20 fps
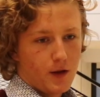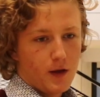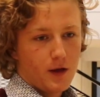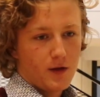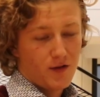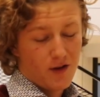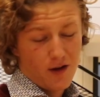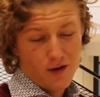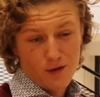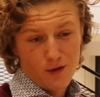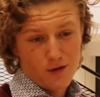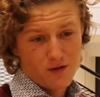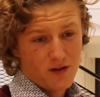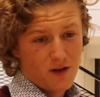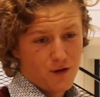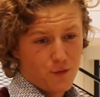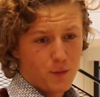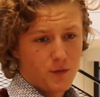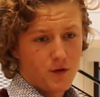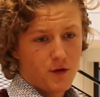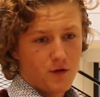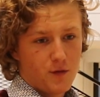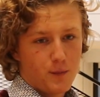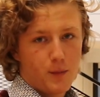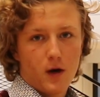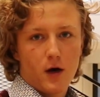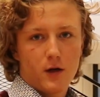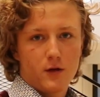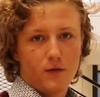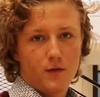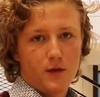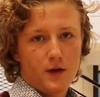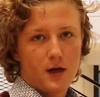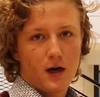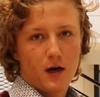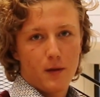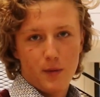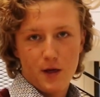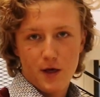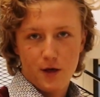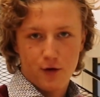the internal assessment is a part of the IB